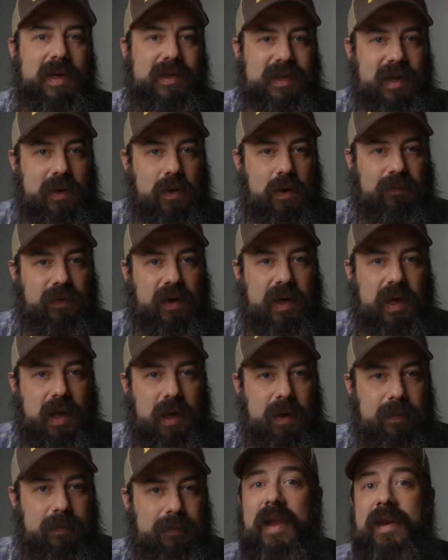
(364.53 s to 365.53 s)
didn't
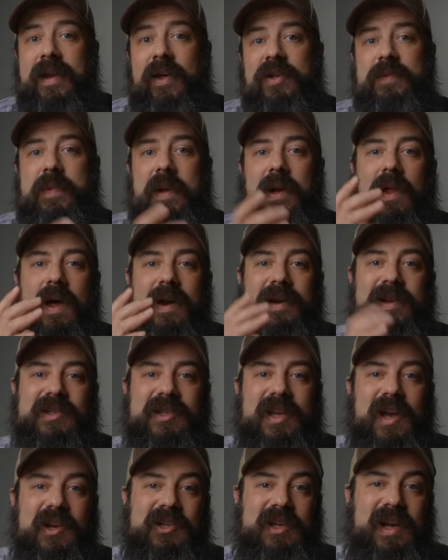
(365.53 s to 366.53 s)
overheat. Now, there's been a lot of
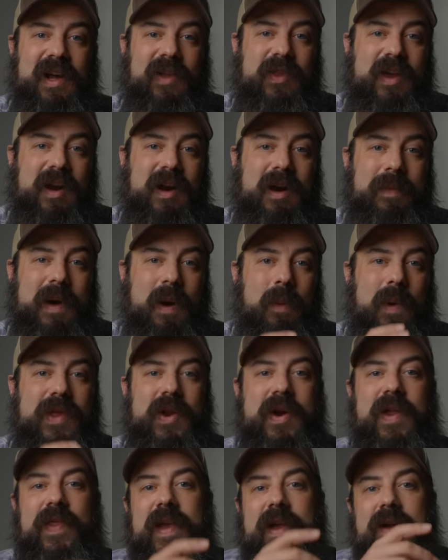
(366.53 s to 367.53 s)
discussion out there about
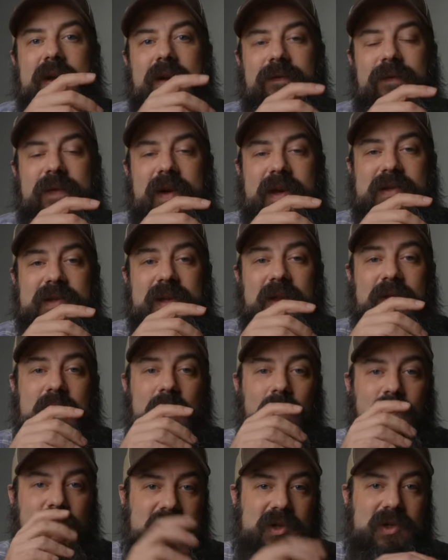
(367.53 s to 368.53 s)
whether or not they could have fixed the
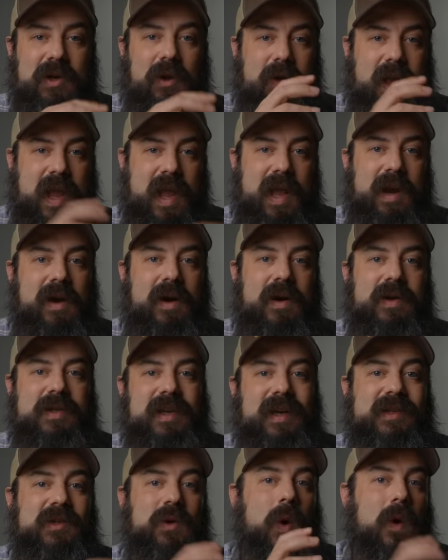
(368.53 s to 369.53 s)
original Canon
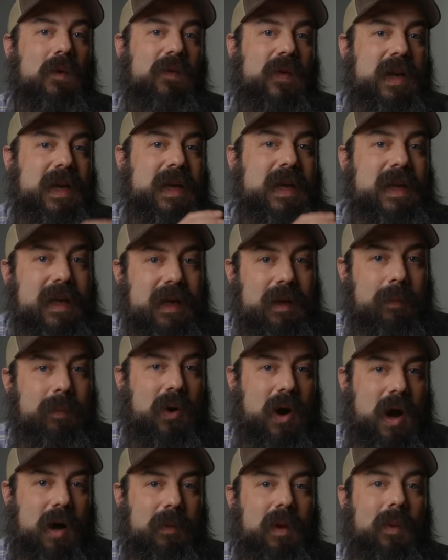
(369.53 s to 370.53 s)
R6 overheating
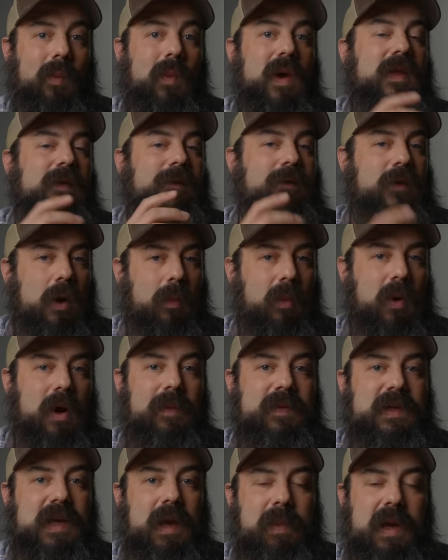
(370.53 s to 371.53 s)
problem with a firmware
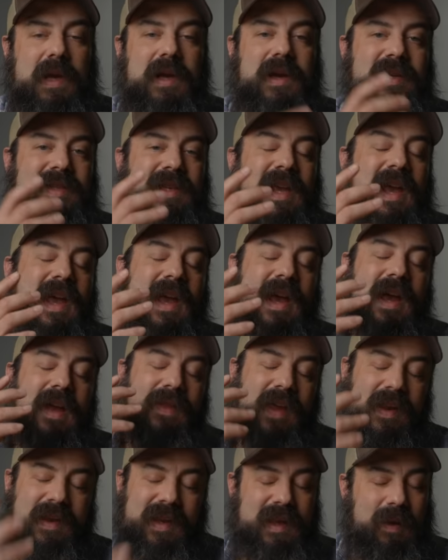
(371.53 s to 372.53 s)
update because
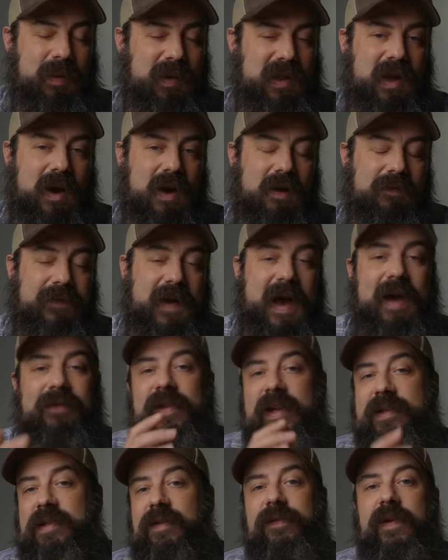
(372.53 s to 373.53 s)
they did that with the R5, and
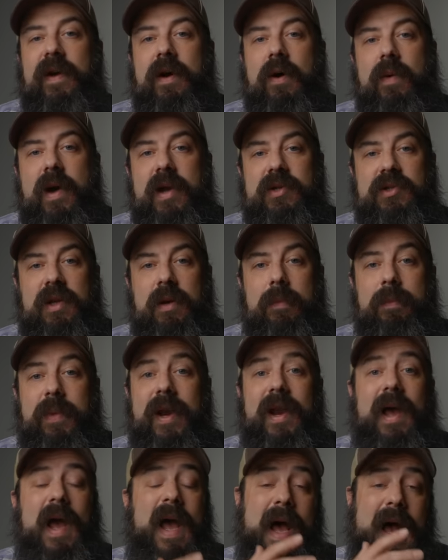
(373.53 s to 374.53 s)
that's a fair question.
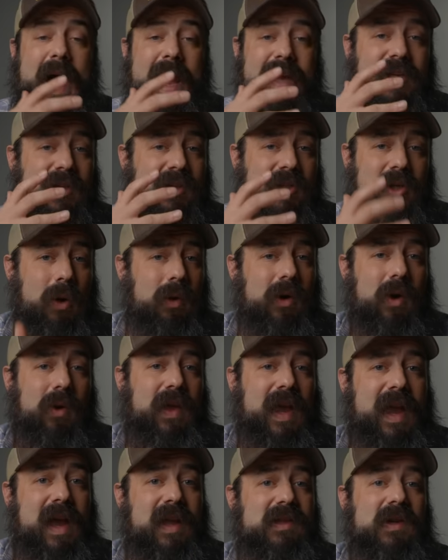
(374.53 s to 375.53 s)
But I just don't know
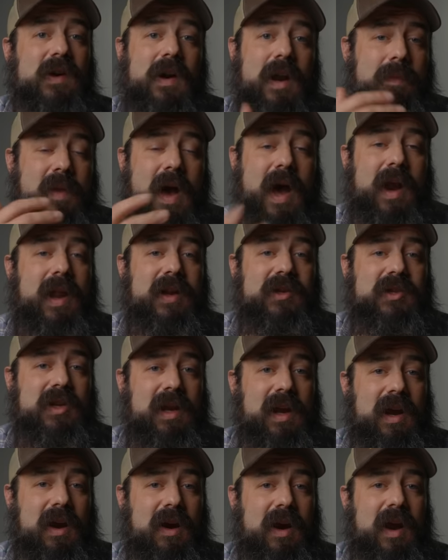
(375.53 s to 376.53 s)
the answer, and I'm not an
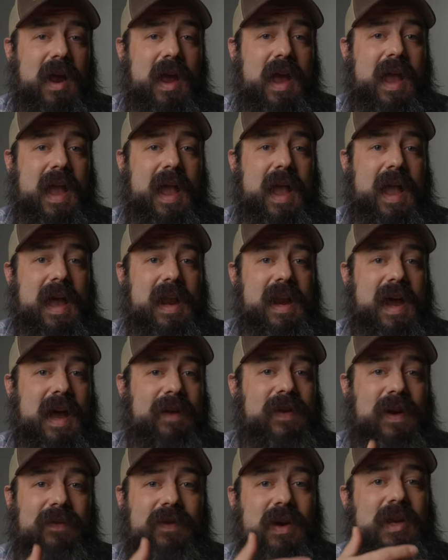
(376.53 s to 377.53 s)
engineer, and
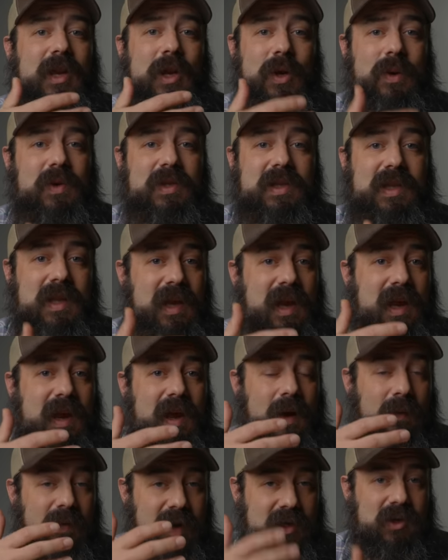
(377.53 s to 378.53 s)
I've never used the
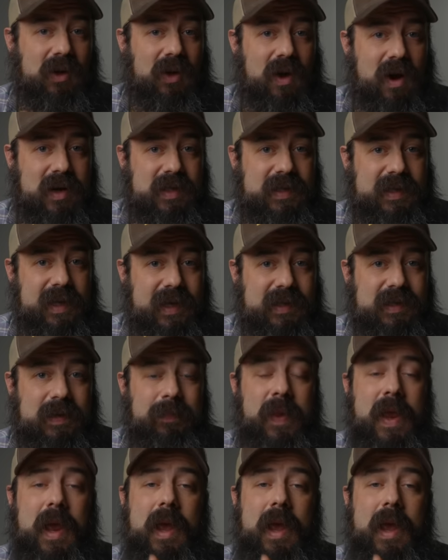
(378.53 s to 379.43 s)
original R6.